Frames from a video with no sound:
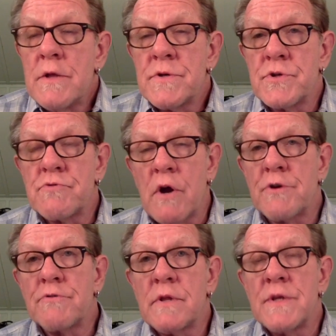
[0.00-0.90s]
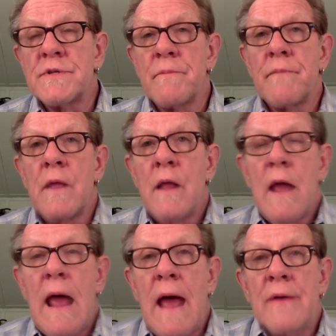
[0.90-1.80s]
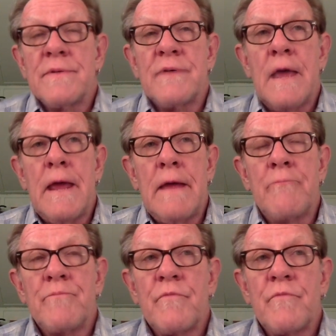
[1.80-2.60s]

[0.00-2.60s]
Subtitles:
So structuralism as a